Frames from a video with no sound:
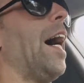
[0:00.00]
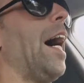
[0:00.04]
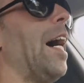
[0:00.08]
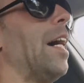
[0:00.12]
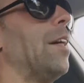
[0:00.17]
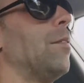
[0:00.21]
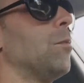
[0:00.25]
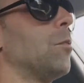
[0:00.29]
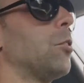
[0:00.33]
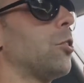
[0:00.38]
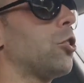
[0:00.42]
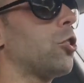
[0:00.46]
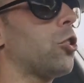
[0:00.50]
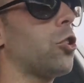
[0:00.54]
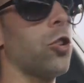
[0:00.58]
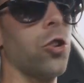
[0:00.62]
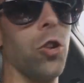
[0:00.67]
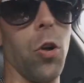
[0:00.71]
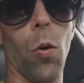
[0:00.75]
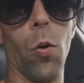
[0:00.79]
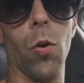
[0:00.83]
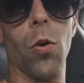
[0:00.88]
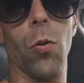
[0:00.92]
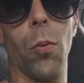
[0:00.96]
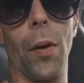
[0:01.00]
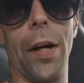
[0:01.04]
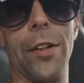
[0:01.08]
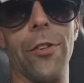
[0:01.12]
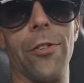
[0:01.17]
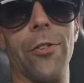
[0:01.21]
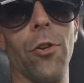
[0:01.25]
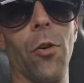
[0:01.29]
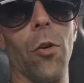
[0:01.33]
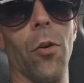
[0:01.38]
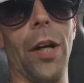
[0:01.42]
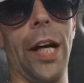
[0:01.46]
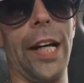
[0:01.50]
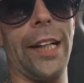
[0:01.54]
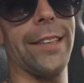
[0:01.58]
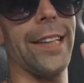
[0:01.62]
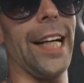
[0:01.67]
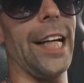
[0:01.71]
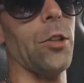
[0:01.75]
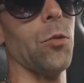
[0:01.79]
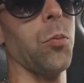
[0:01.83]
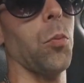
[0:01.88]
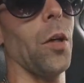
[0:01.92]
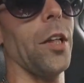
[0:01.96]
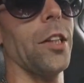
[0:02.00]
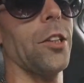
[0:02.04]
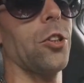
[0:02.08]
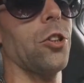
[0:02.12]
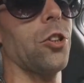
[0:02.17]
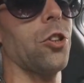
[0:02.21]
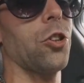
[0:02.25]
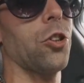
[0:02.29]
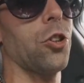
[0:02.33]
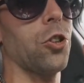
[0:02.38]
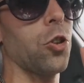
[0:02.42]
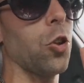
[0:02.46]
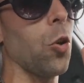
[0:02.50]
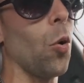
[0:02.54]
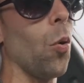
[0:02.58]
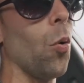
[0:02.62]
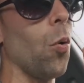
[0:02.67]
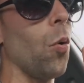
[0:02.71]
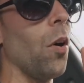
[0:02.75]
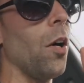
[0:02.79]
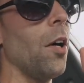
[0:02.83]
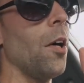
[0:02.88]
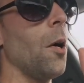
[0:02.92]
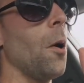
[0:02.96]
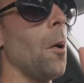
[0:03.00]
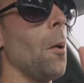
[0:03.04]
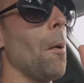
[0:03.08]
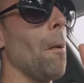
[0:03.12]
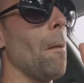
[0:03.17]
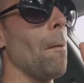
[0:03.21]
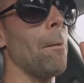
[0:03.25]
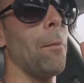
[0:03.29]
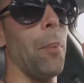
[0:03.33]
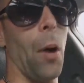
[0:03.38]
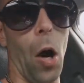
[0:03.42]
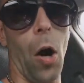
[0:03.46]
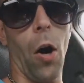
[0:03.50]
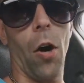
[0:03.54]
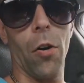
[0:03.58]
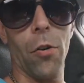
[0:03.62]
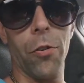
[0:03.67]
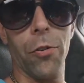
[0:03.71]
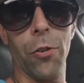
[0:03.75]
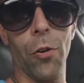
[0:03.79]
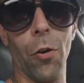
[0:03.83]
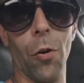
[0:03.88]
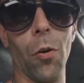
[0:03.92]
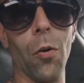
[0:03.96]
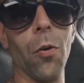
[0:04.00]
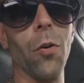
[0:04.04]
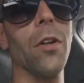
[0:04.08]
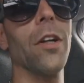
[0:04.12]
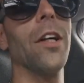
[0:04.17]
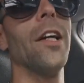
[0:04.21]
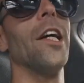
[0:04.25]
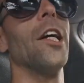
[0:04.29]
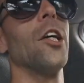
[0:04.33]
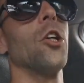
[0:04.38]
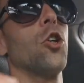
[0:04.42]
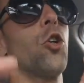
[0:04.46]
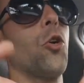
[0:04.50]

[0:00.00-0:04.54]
I'm so grateful. Like that was so powerful.